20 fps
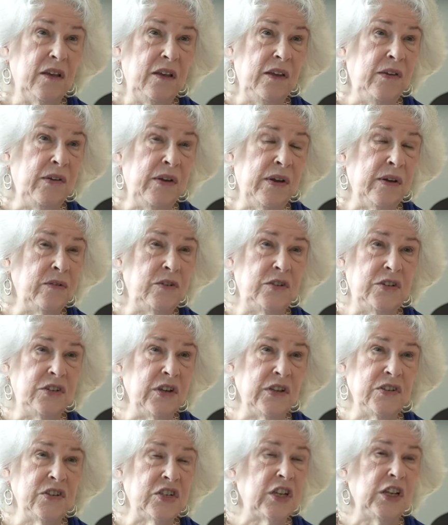You know,
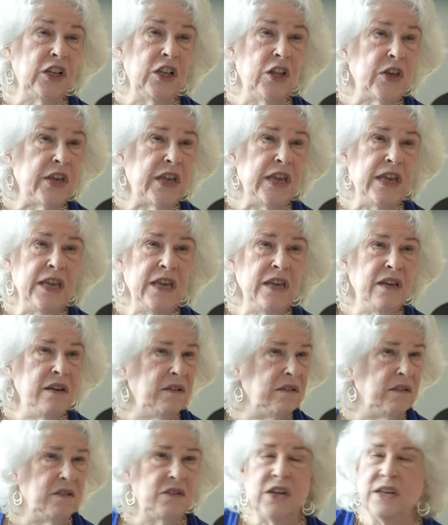just it's
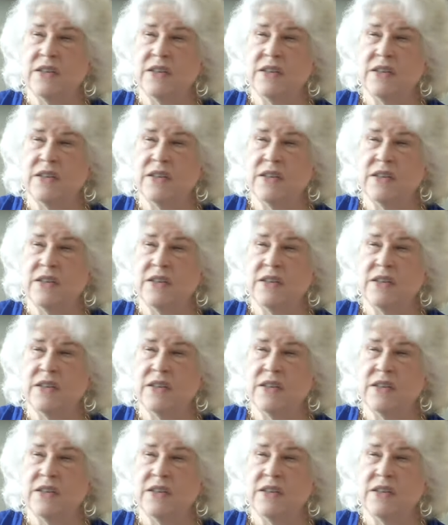looking, powerful.